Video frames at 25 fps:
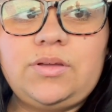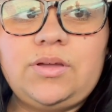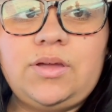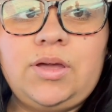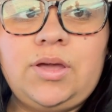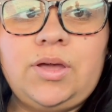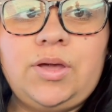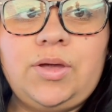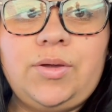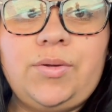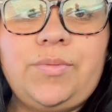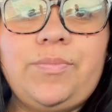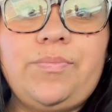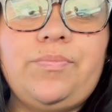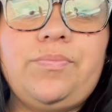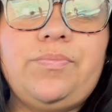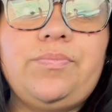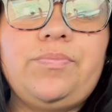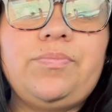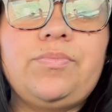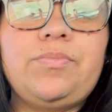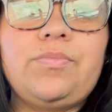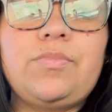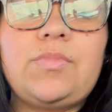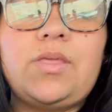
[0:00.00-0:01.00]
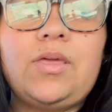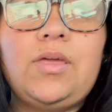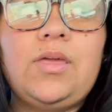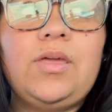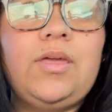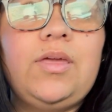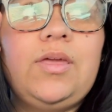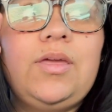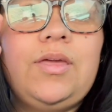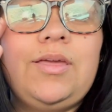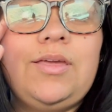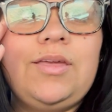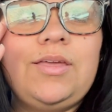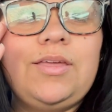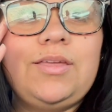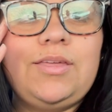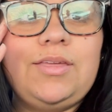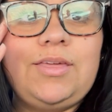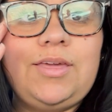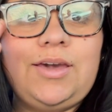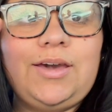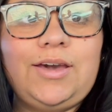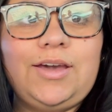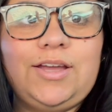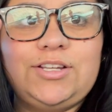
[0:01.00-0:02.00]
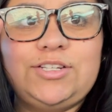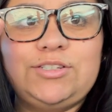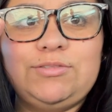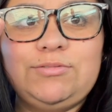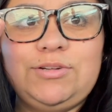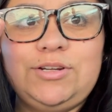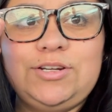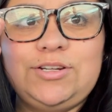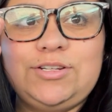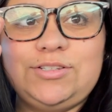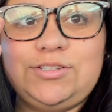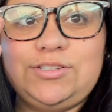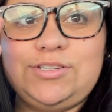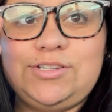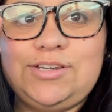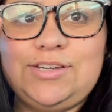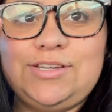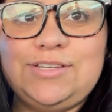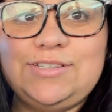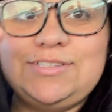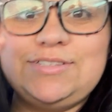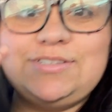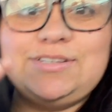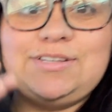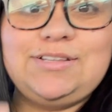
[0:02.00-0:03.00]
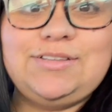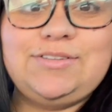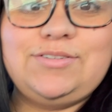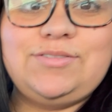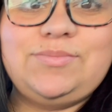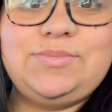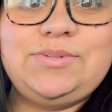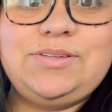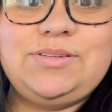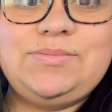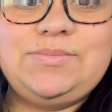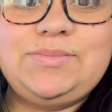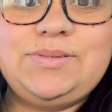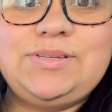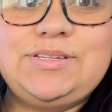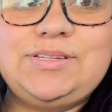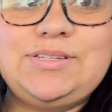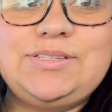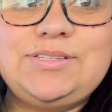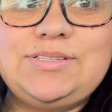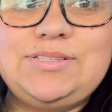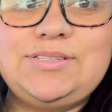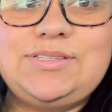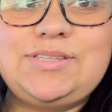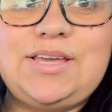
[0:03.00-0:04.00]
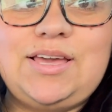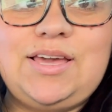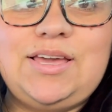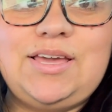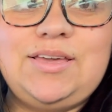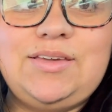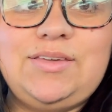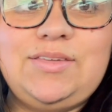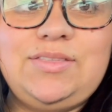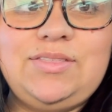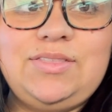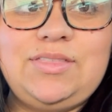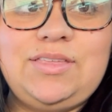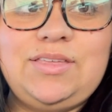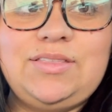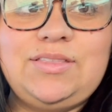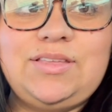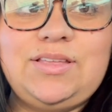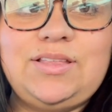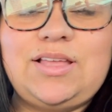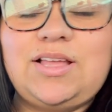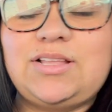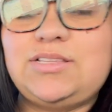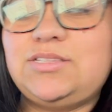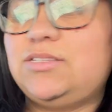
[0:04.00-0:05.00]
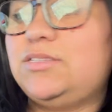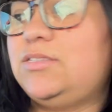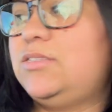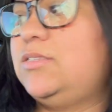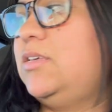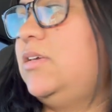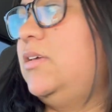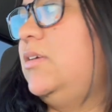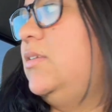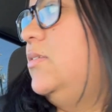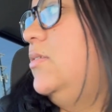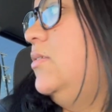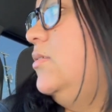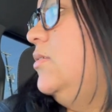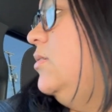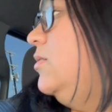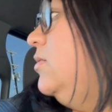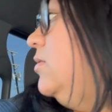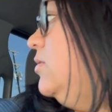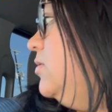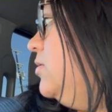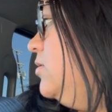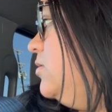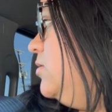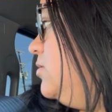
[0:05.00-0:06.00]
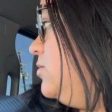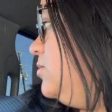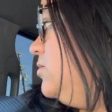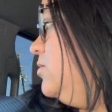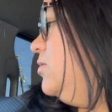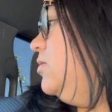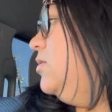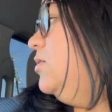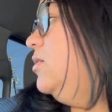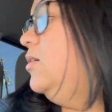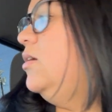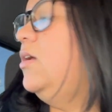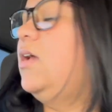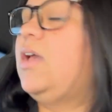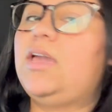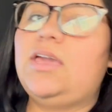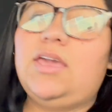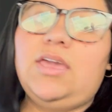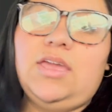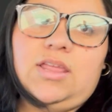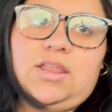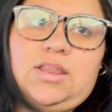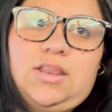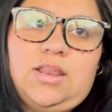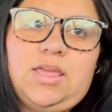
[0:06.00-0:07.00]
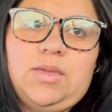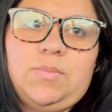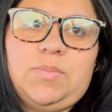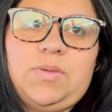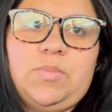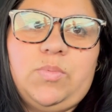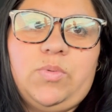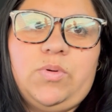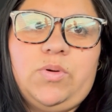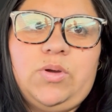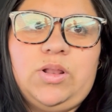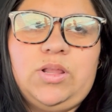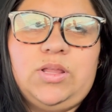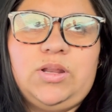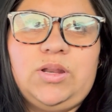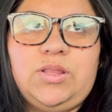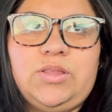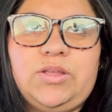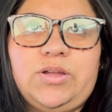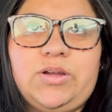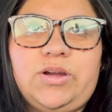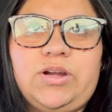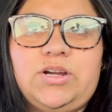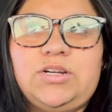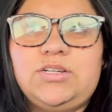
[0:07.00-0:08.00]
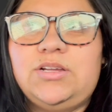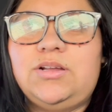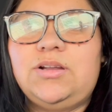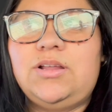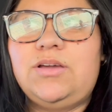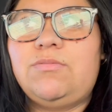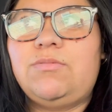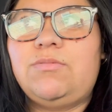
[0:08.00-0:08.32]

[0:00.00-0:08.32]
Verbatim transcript: um, yeah, I just wanted to show you guys a little bit because I think that that's insane. I get like people cleaning their cars out at